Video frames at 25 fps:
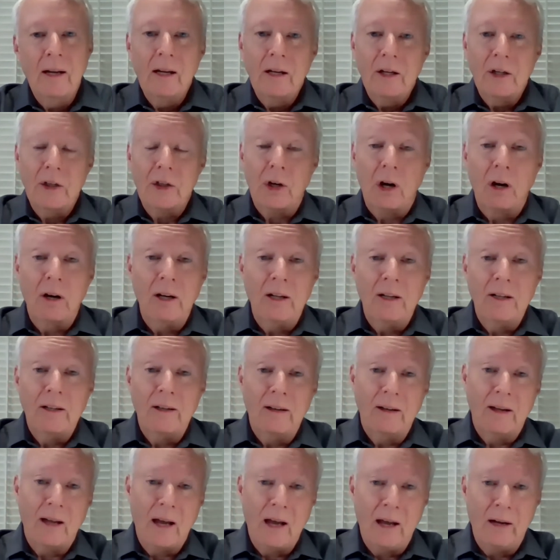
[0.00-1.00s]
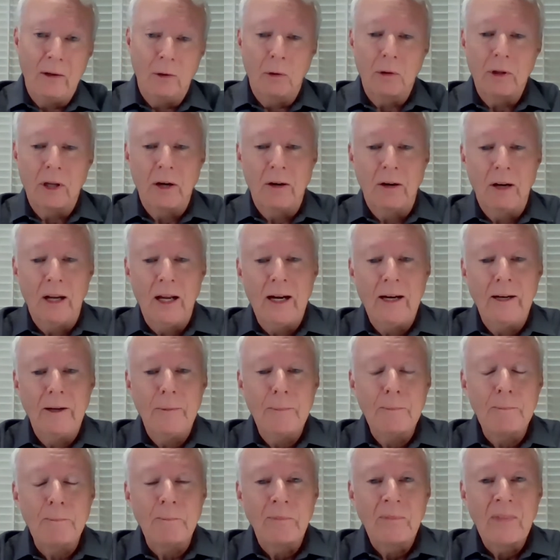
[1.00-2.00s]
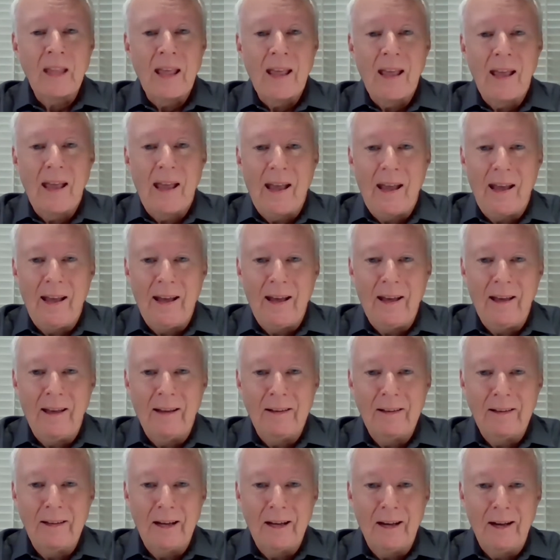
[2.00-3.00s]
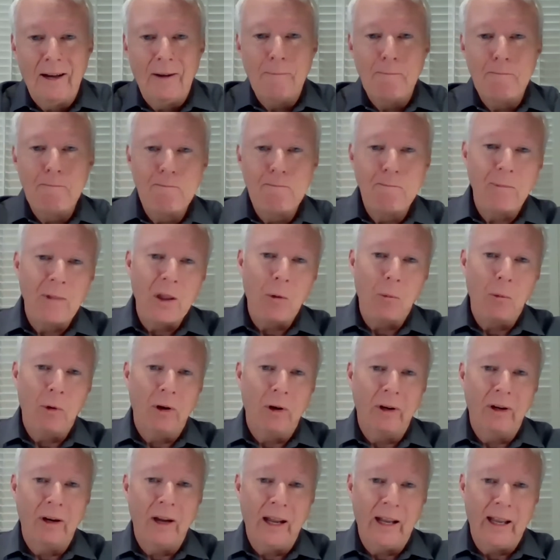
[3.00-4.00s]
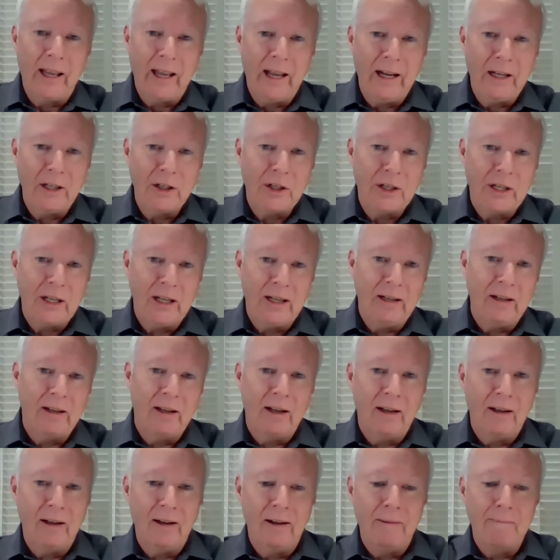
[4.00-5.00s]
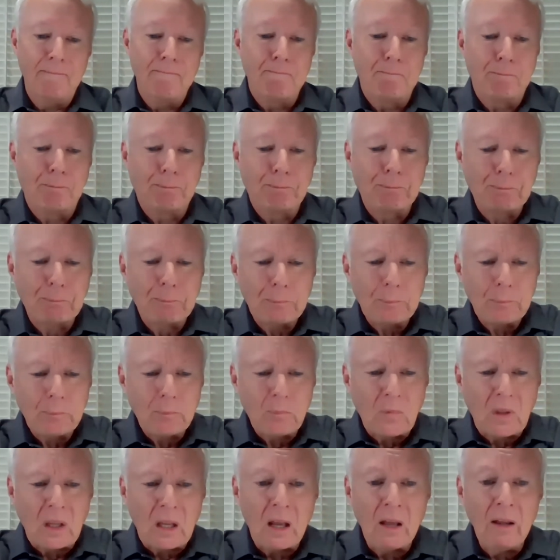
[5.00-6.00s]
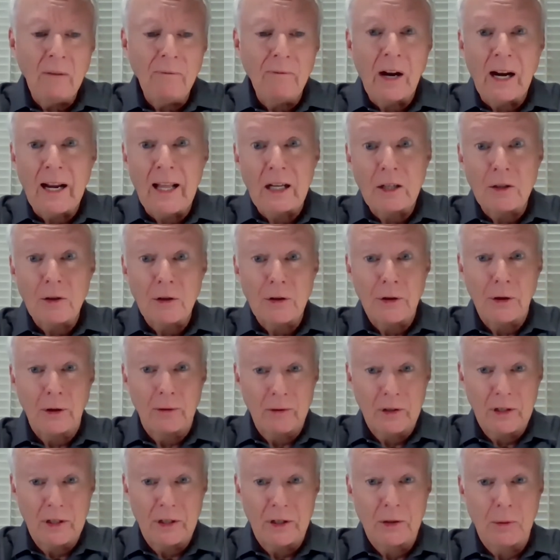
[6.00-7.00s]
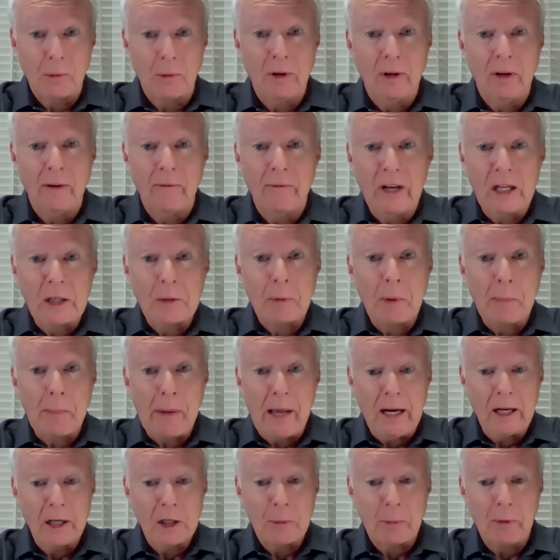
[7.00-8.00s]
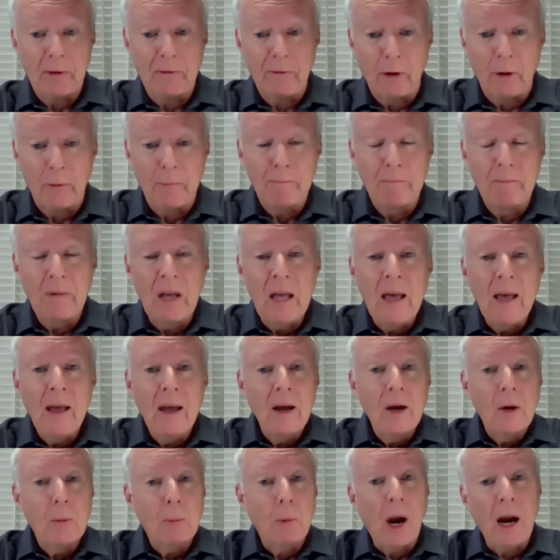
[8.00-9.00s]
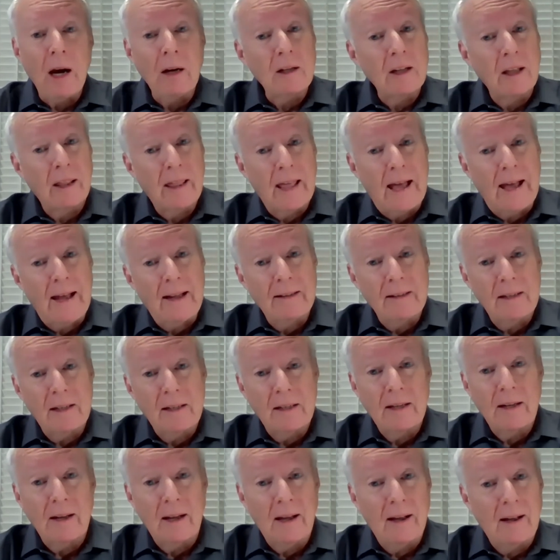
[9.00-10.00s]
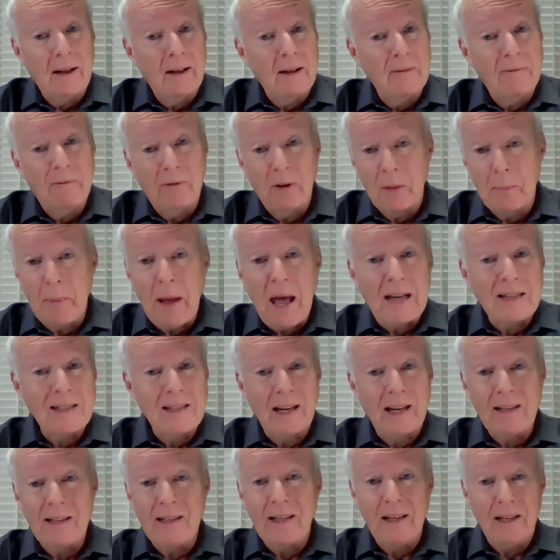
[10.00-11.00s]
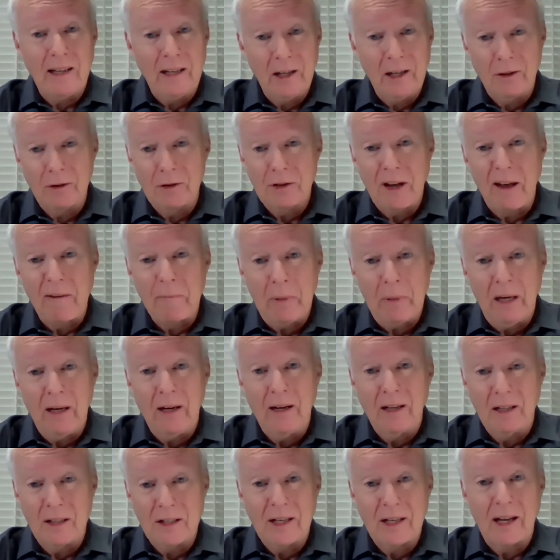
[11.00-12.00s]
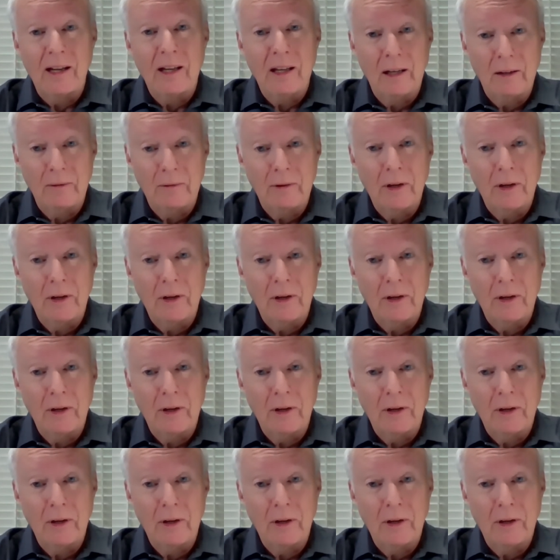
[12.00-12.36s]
Charlotte, North Carolina, and we're engaged in financial services. We're an investment management firm. Prior to that, for the past 18 years, I've been an executive